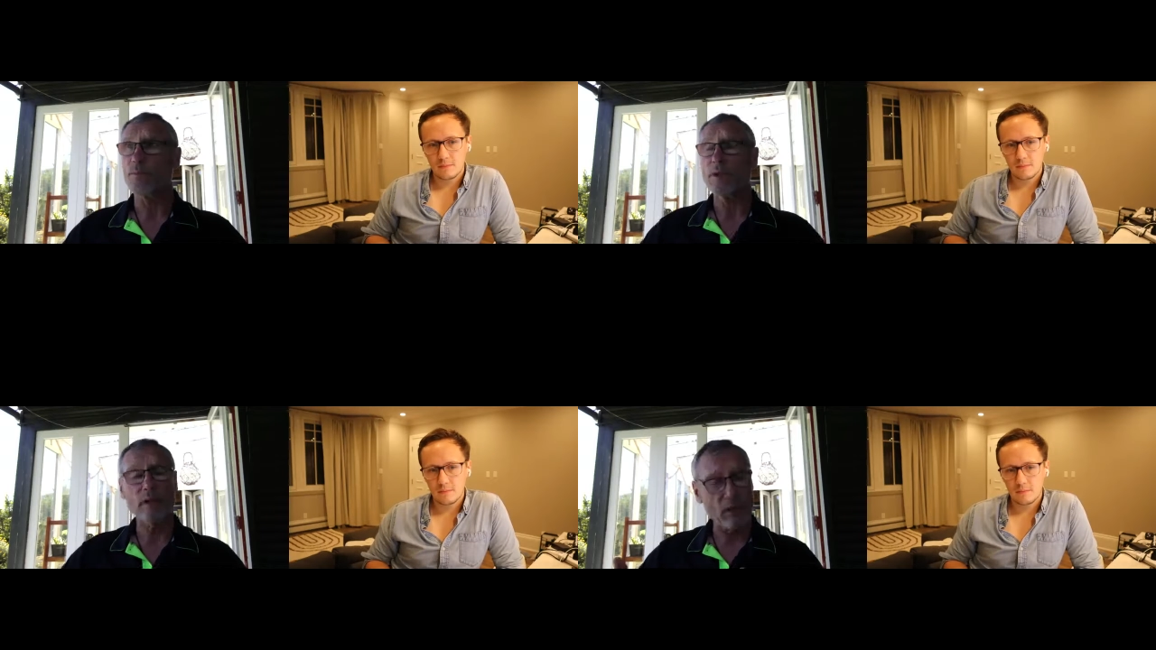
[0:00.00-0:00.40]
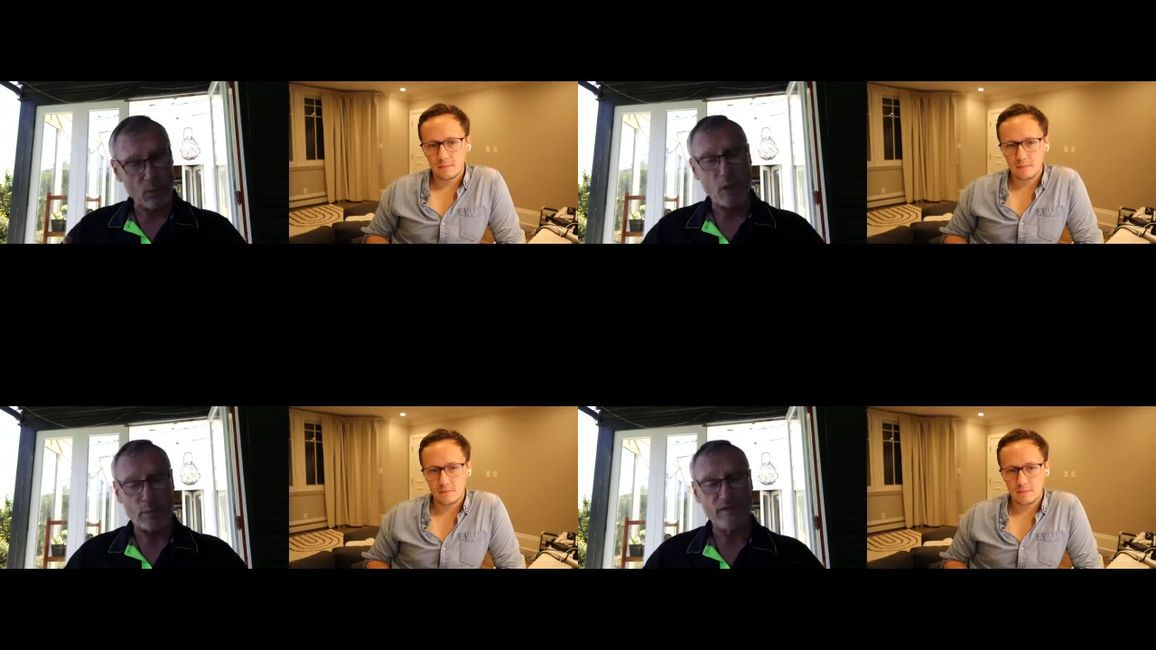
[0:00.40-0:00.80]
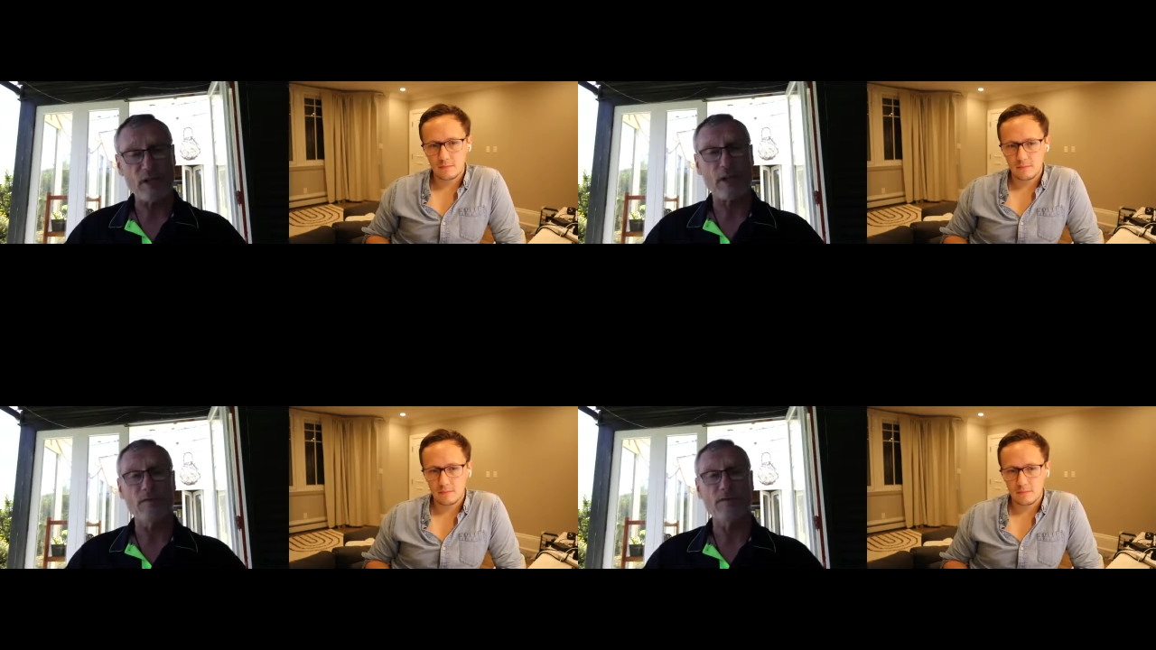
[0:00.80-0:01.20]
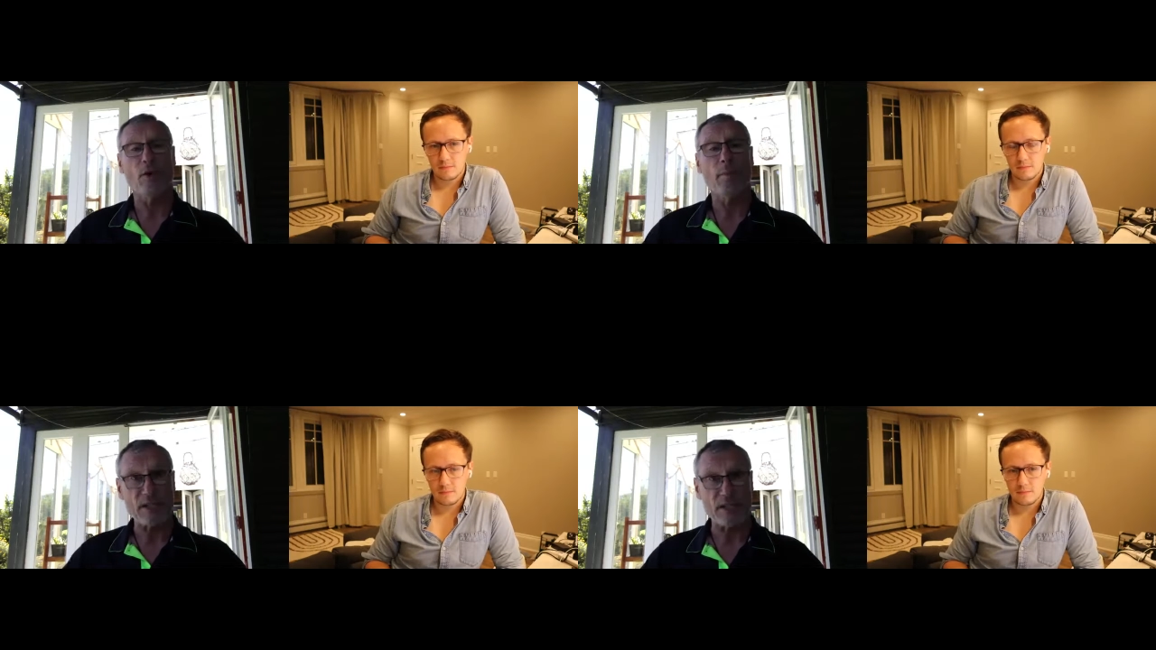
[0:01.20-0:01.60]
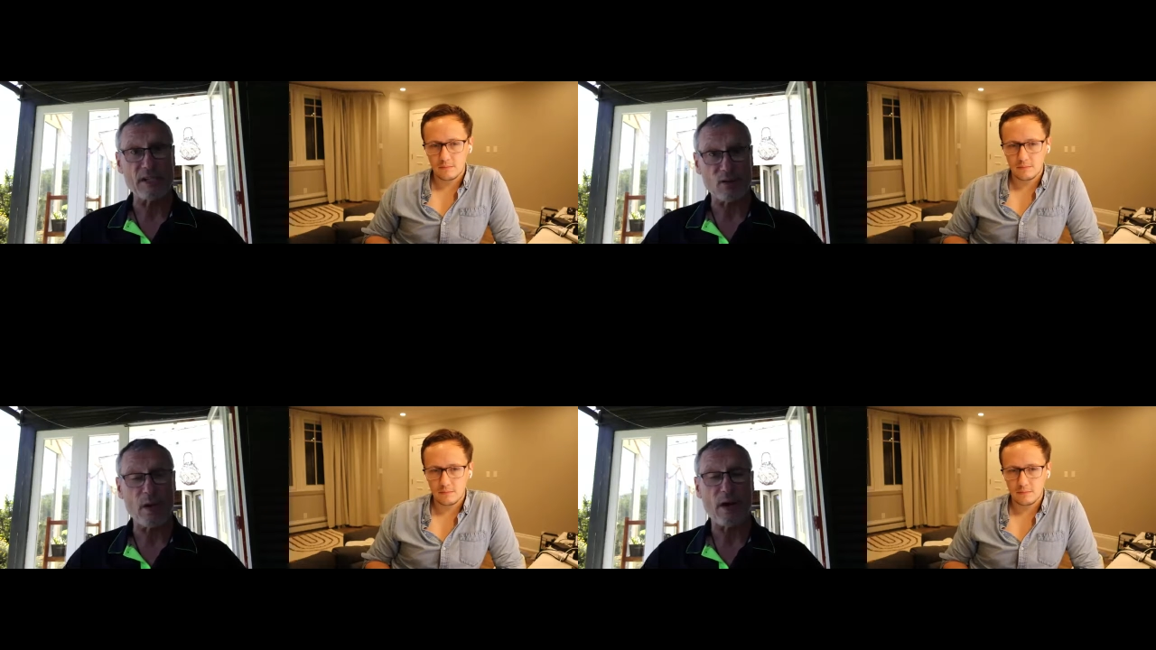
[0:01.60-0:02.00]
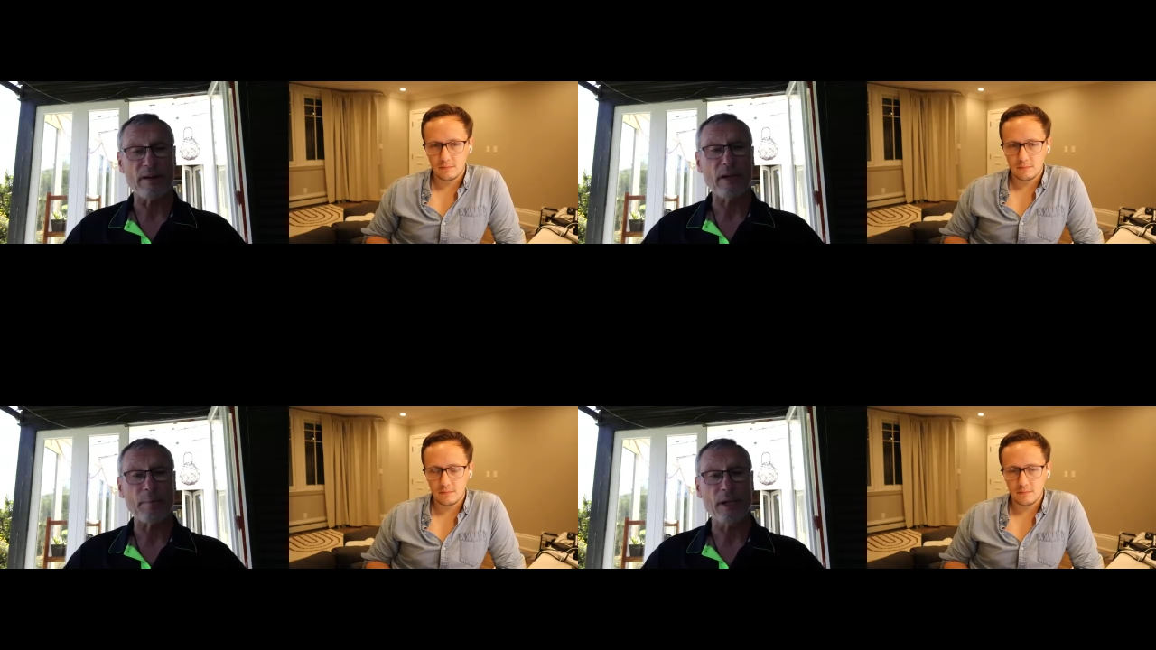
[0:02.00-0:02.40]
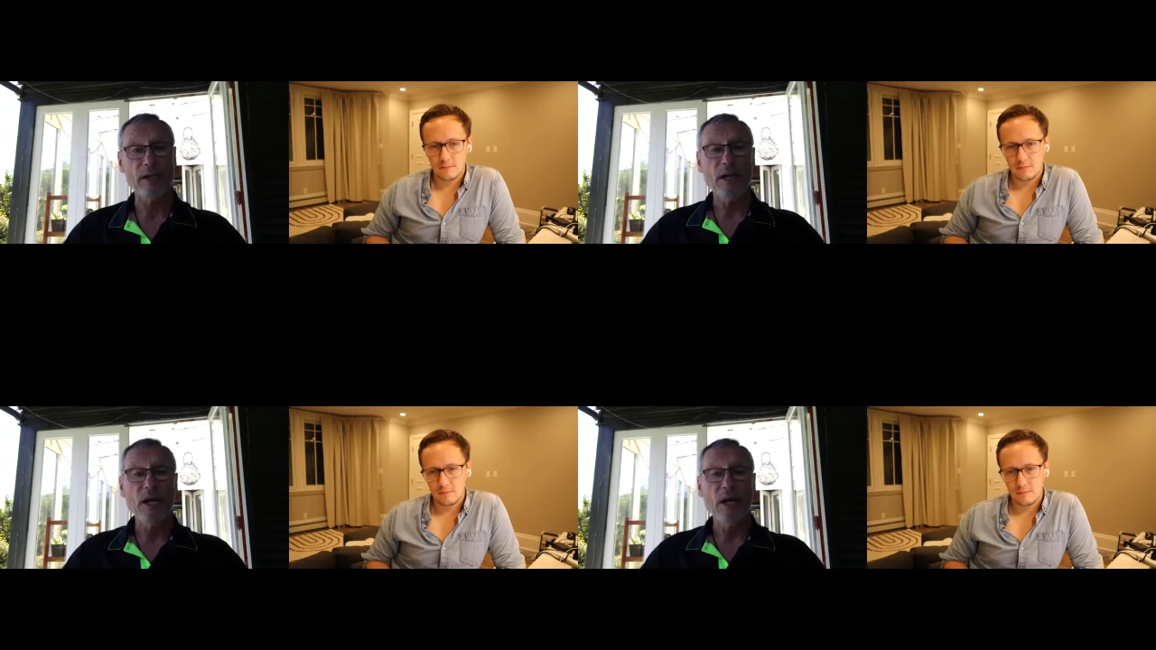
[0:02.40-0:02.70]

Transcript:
Speaker 1: "Well, look at what we've done for Business Wairarapa.